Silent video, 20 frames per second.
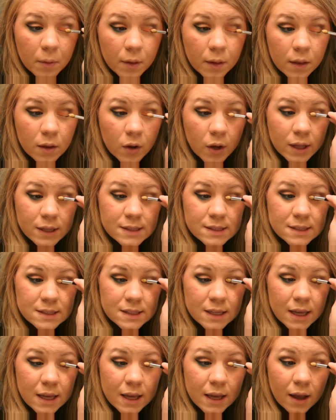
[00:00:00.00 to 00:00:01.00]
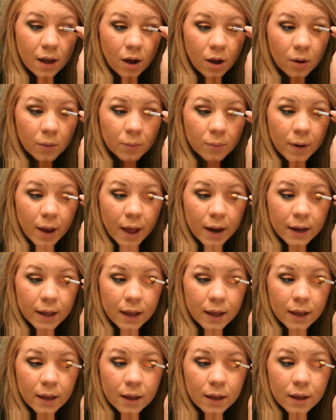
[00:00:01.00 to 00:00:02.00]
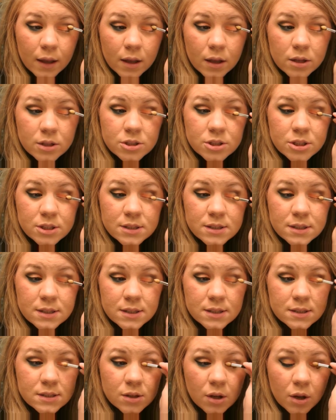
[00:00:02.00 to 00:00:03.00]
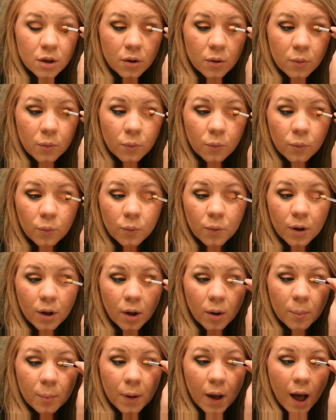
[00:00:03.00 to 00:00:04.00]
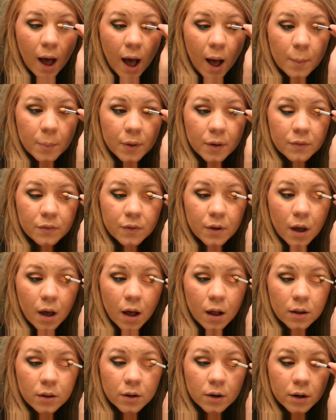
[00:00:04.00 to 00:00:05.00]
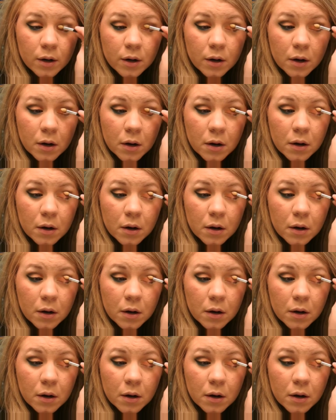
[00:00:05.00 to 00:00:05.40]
You can see already just this real pop of color